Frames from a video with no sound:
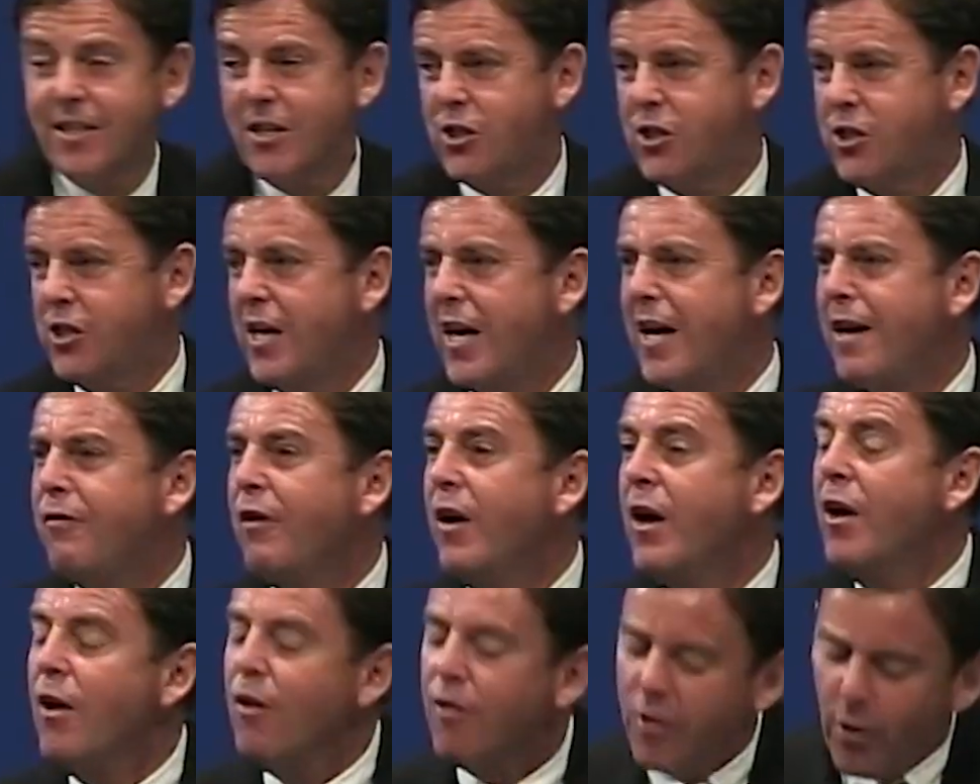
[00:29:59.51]
to
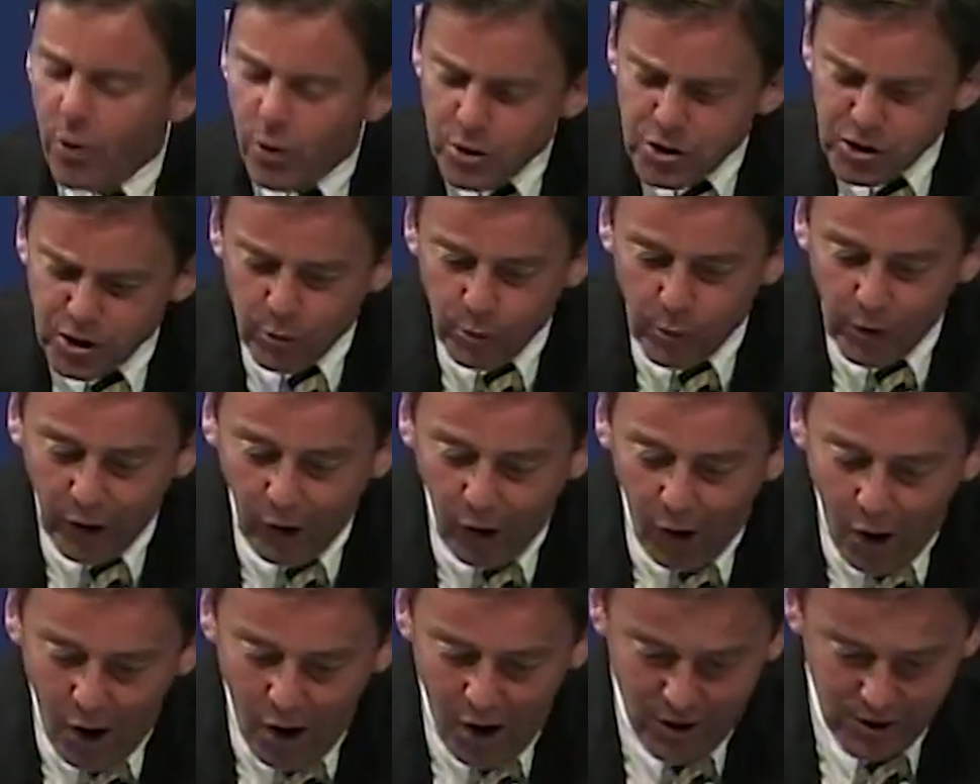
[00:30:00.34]
save those that were
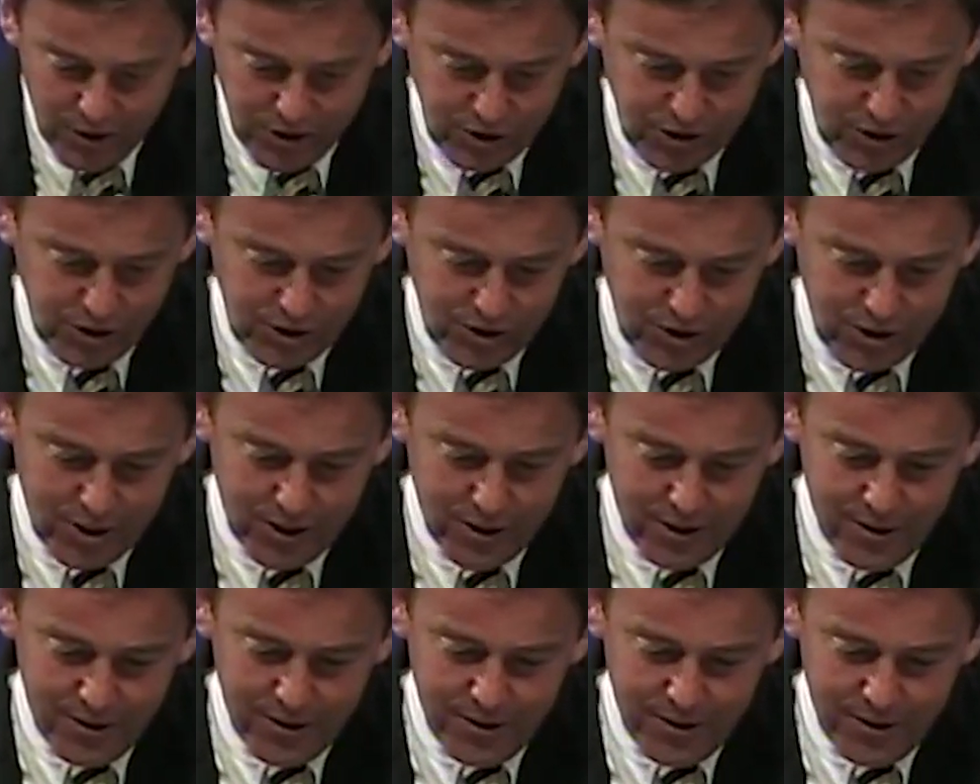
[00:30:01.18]
lost.